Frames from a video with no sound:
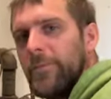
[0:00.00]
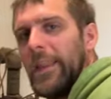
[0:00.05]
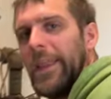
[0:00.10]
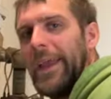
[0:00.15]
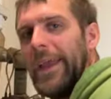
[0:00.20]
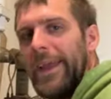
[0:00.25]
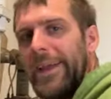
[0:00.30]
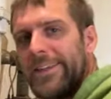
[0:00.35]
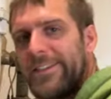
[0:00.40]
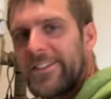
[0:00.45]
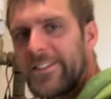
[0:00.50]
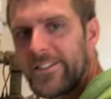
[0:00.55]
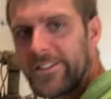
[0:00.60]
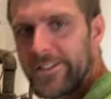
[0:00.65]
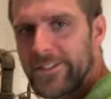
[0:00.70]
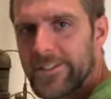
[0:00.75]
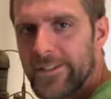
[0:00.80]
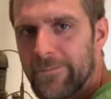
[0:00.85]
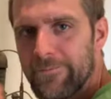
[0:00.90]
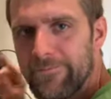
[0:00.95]

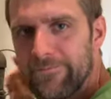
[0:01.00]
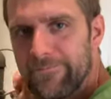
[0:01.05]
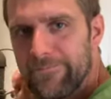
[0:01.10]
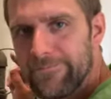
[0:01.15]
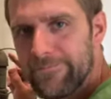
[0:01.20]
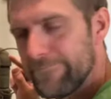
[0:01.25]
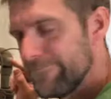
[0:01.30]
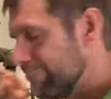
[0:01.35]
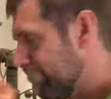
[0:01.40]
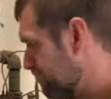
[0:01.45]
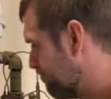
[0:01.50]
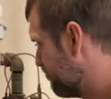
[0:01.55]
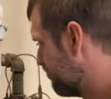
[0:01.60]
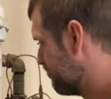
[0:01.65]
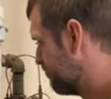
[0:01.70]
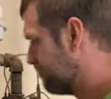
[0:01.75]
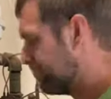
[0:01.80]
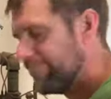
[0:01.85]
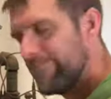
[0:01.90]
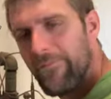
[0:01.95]
It's
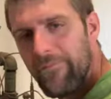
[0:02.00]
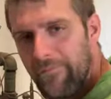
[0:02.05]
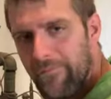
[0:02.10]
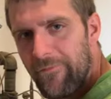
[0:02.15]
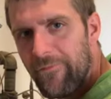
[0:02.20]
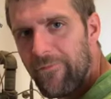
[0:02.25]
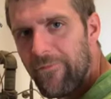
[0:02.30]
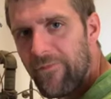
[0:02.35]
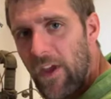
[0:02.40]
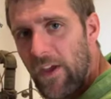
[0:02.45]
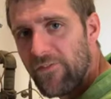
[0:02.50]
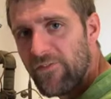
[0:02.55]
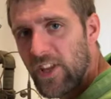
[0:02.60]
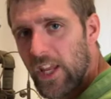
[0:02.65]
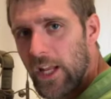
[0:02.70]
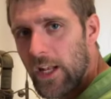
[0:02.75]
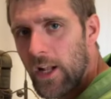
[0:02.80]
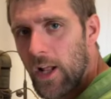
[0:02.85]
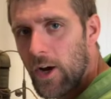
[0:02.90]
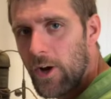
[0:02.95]

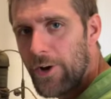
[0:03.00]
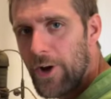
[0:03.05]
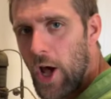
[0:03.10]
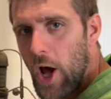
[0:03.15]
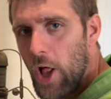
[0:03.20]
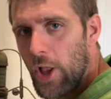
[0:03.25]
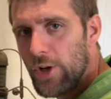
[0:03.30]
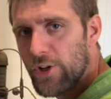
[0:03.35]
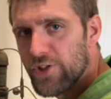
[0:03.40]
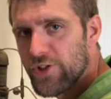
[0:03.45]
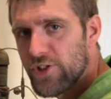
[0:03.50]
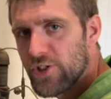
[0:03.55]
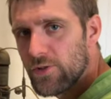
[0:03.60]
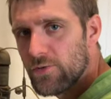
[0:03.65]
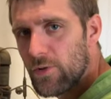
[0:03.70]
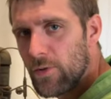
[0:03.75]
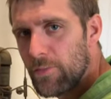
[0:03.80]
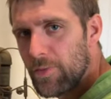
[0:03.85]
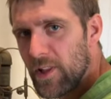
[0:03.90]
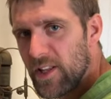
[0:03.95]
$1,500 to
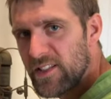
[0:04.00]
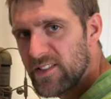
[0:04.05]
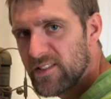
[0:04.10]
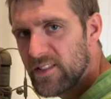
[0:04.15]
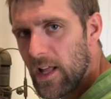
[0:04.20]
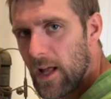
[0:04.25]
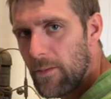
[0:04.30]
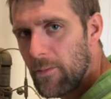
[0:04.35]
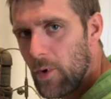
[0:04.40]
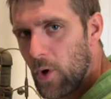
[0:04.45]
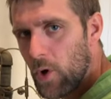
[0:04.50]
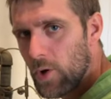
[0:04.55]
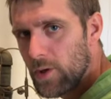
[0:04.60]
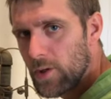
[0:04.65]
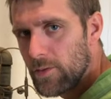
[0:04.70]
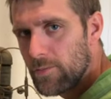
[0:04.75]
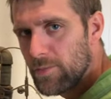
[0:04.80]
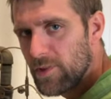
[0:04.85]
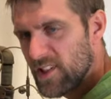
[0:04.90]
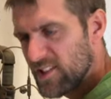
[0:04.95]
replace that motor
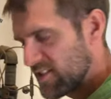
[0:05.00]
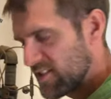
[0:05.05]
plus